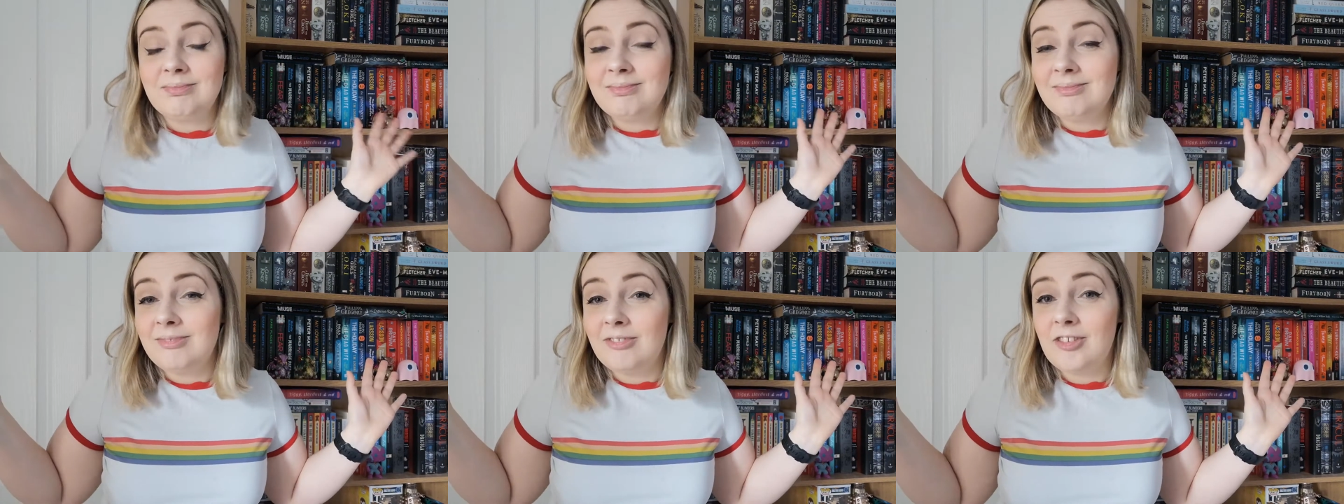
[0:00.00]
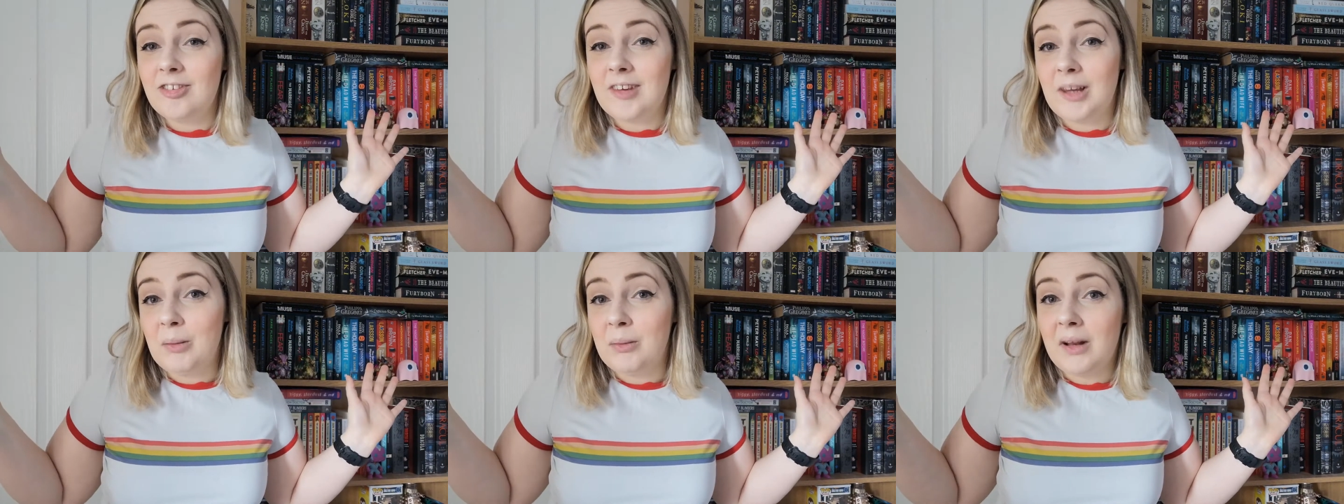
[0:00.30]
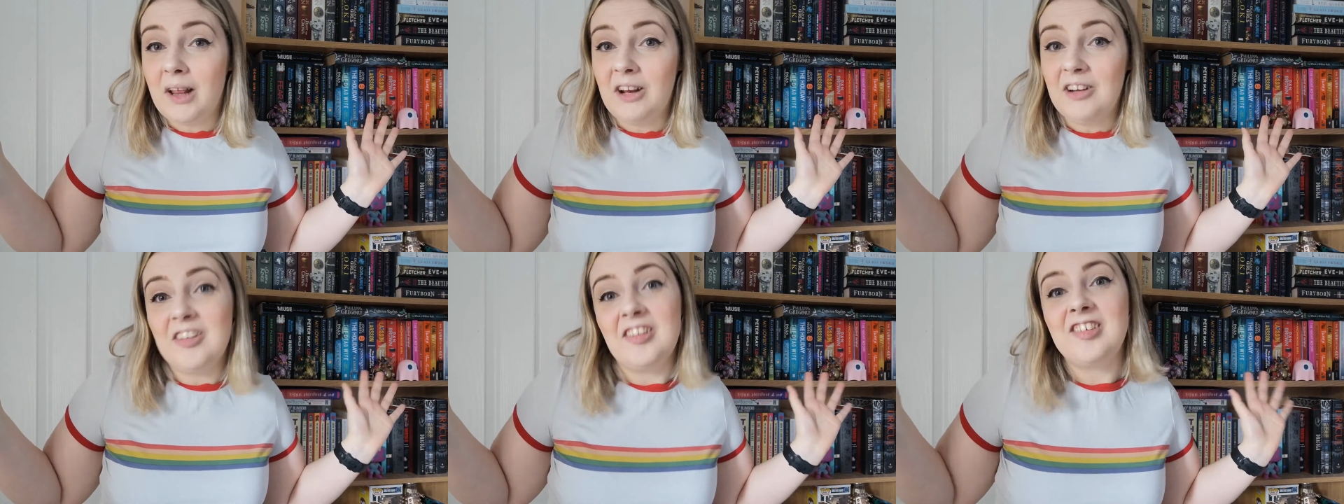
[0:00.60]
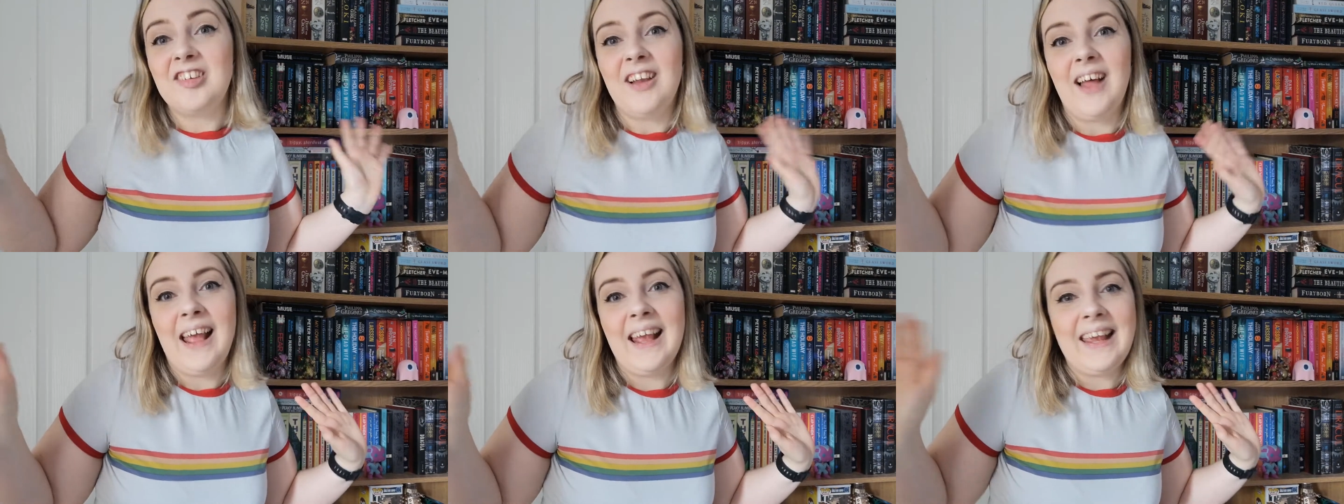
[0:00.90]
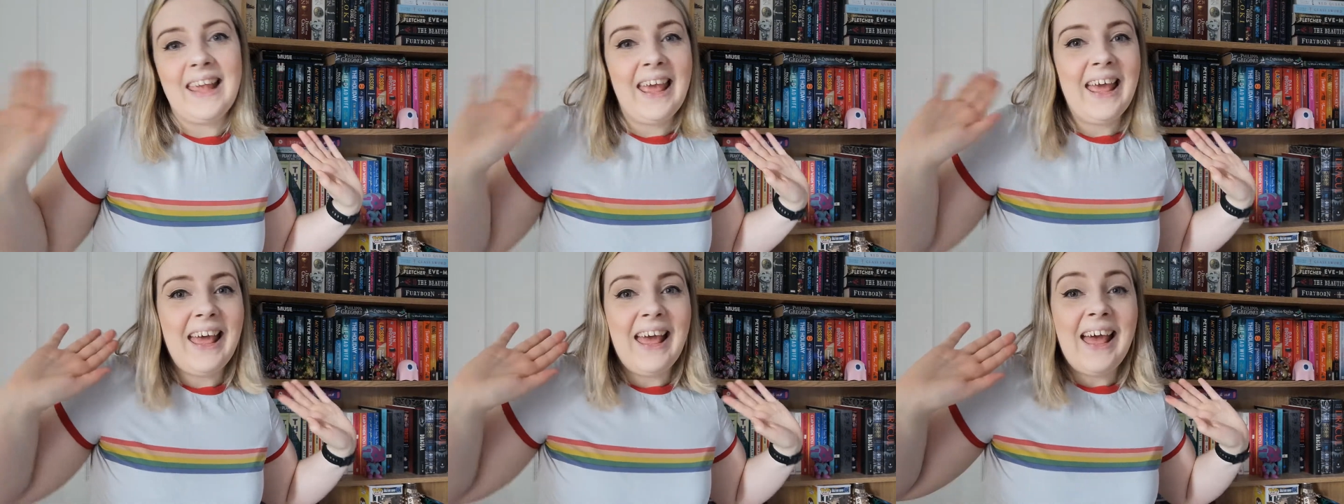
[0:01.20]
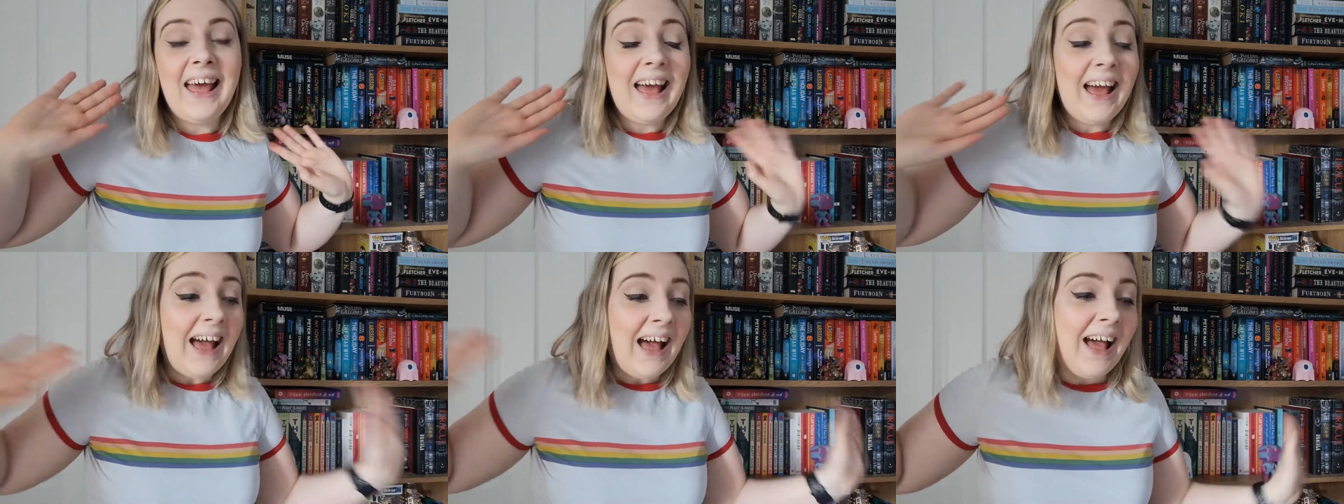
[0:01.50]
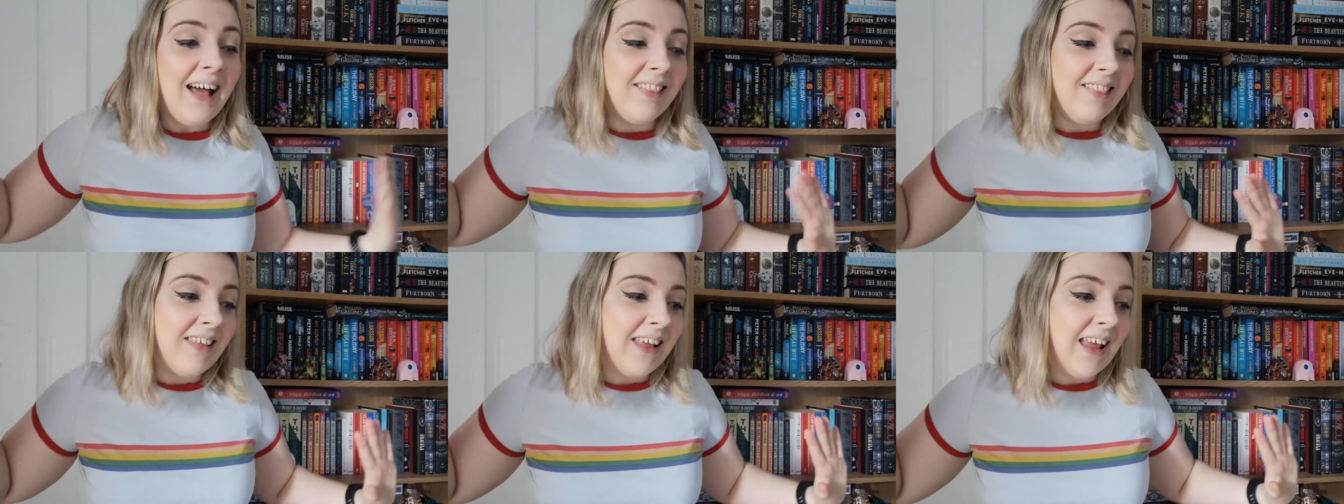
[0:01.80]
see what it looks like
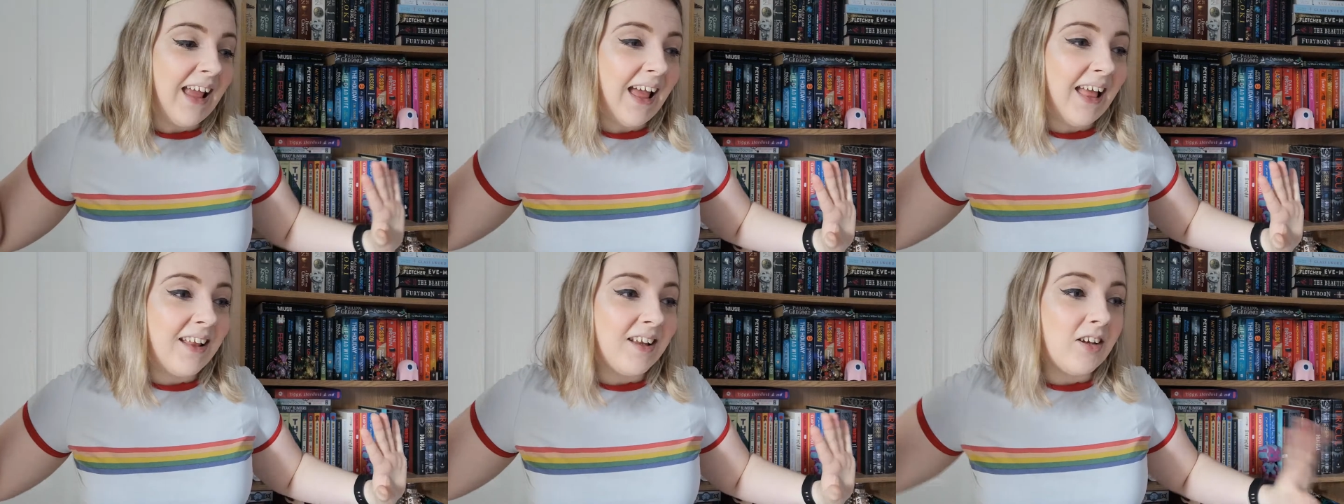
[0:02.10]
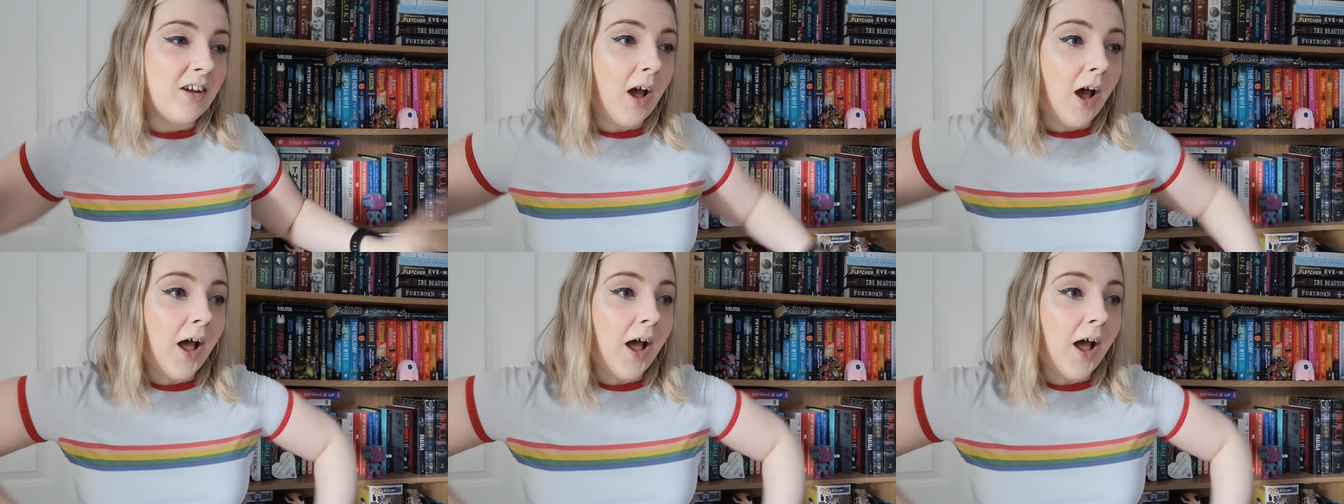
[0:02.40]
at the end.